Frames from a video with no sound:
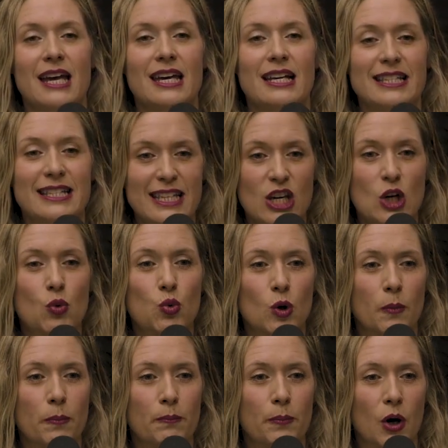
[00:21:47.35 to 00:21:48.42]
it's
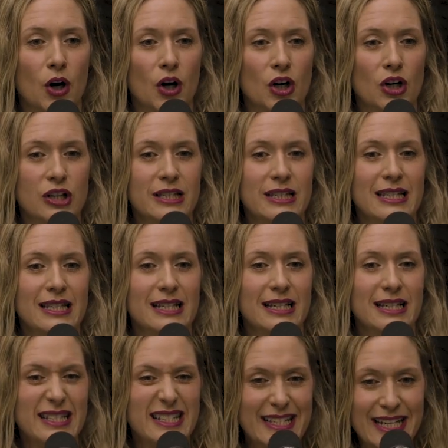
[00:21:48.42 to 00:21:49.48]
equal parts
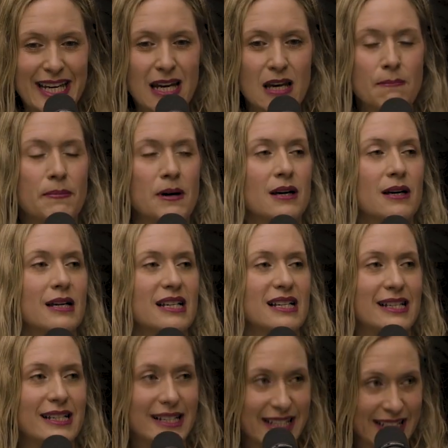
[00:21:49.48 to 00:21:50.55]
deep,
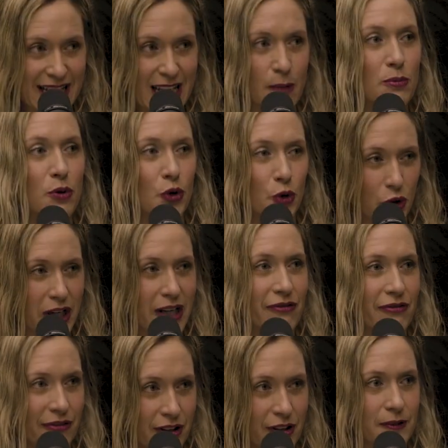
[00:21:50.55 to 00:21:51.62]
deep
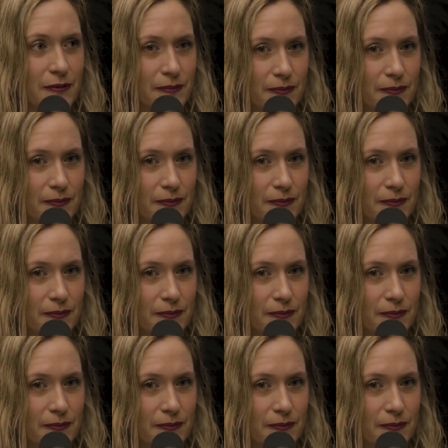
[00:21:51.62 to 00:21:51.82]
grief